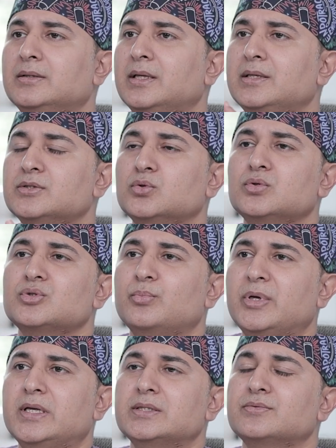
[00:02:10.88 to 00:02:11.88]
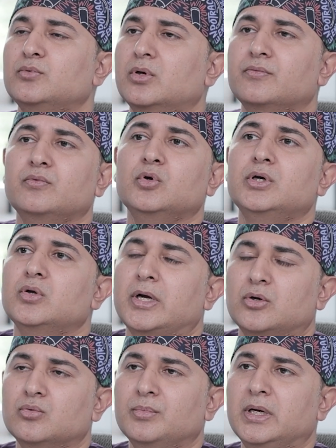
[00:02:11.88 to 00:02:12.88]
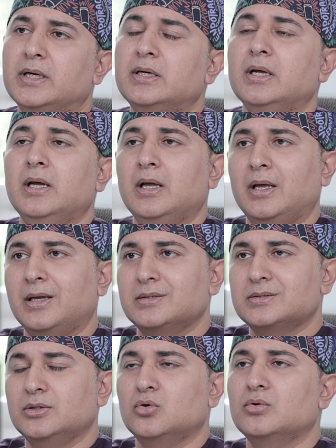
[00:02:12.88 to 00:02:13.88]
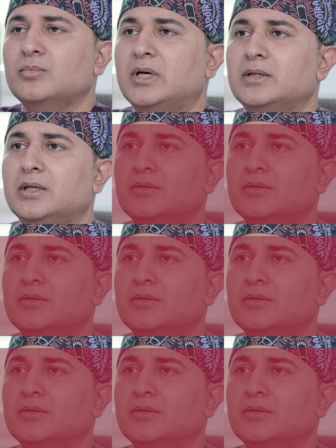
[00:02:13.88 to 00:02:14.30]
there is no space for fluid to accumulate, and seroma